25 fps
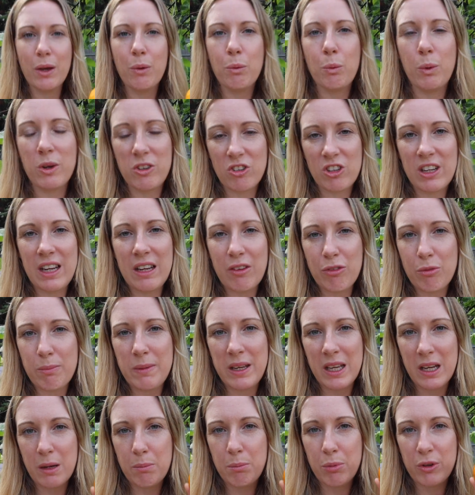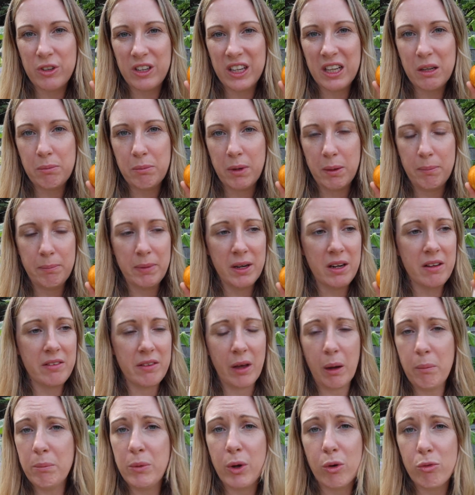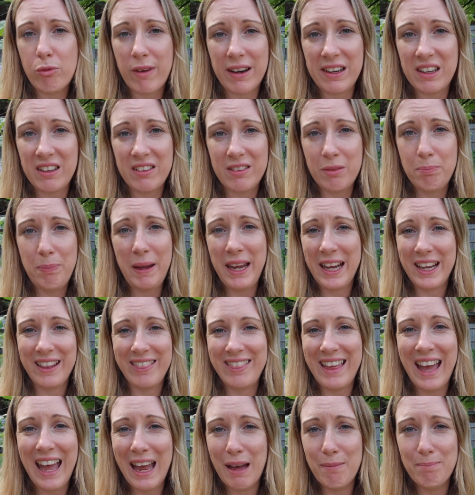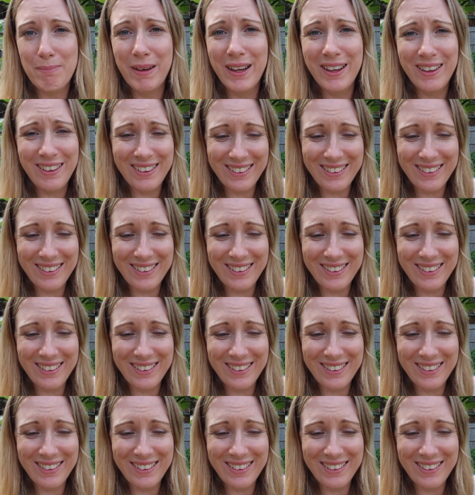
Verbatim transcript: Which leaves me in a predicament because I'm not ready to pick them.